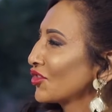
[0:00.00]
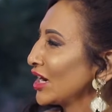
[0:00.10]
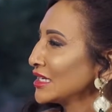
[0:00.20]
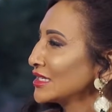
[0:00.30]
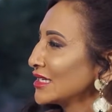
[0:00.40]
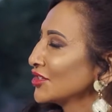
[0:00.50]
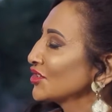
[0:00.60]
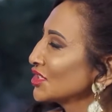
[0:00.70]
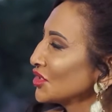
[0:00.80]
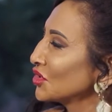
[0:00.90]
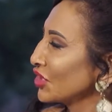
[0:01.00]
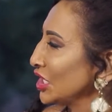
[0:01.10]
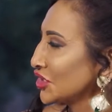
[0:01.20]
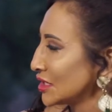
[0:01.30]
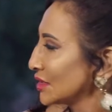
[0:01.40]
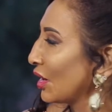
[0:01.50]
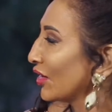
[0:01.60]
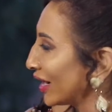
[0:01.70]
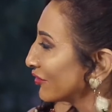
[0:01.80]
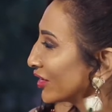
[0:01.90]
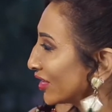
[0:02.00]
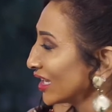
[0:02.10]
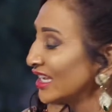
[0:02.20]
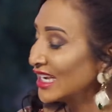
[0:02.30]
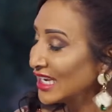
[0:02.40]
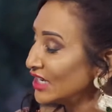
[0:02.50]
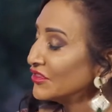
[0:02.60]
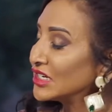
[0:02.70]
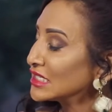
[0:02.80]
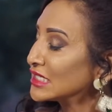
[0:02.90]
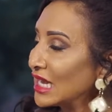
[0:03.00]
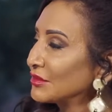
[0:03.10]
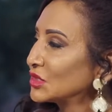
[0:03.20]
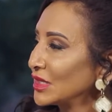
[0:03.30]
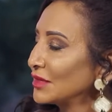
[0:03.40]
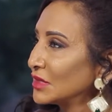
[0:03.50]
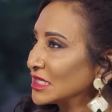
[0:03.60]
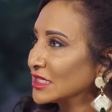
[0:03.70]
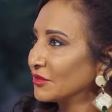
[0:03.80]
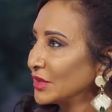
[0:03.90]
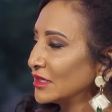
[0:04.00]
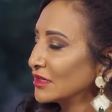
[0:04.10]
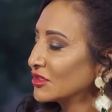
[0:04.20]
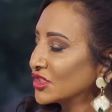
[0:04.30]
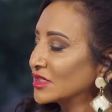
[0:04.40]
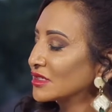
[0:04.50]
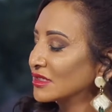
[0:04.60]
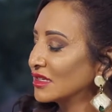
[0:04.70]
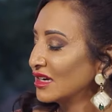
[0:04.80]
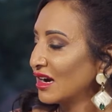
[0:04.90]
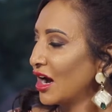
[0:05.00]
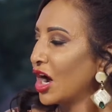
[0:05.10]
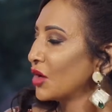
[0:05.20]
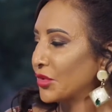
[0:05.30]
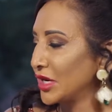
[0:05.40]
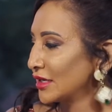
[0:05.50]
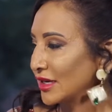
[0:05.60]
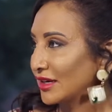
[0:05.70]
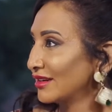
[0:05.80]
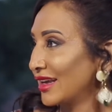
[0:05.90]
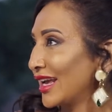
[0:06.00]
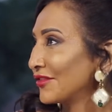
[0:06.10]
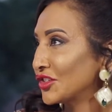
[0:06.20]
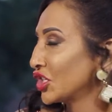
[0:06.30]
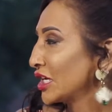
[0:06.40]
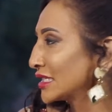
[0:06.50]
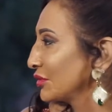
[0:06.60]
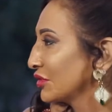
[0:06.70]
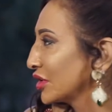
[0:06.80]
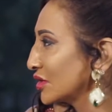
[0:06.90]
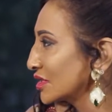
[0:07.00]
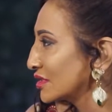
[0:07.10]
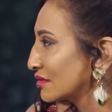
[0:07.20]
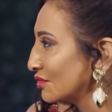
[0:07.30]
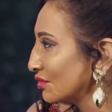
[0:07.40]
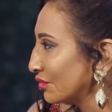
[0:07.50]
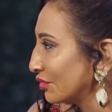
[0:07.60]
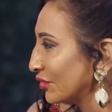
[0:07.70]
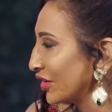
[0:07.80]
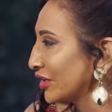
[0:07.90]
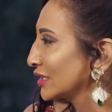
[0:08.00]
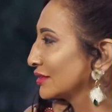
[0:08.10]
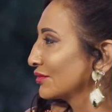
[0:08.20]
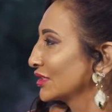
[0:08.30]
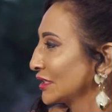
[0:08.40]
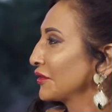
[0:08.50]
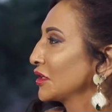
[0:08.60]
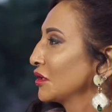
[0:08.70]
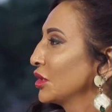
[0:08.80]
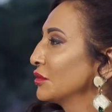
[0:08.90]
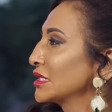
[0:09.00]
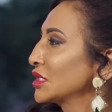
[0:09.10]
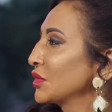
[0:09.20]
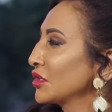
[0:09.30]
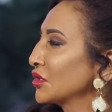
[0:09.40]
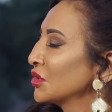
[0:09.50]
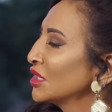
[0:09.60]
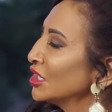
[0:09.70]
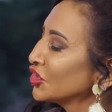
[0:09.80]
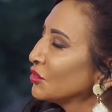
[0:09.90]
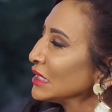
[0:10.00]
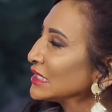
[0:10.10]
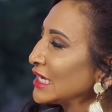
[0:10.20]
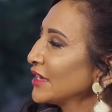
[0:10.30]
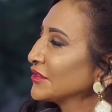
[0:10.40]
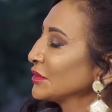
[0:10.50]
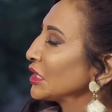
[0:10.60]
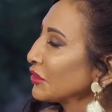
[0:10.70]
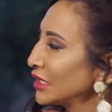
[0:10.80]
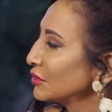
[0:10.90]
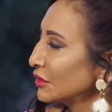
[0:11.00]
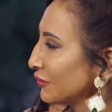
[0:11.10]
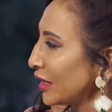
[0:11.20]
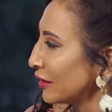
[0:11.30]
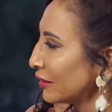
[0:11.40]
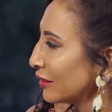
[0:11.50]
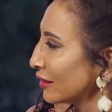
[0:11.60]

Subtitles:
grace, and you're so gracious about everything, even at times when it must have been just heartbreaking. And I've shared some of those very difficult moments with you. You must have some incredible faith